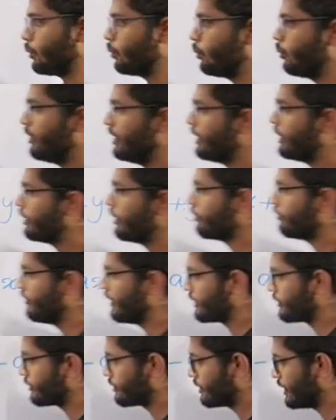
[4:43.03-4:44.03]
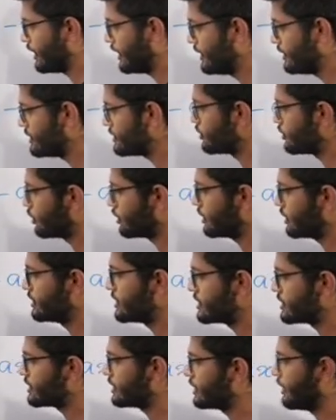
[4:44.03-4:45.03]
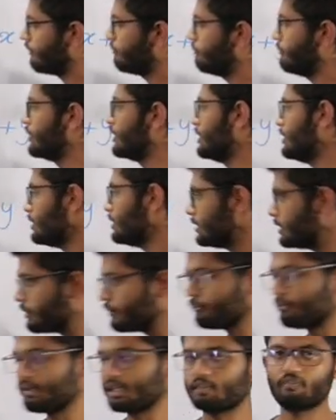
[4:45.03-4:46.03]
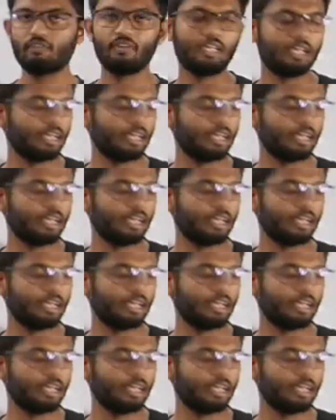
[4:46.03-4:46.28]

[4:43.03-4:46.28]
we have to factorize not just a number, but we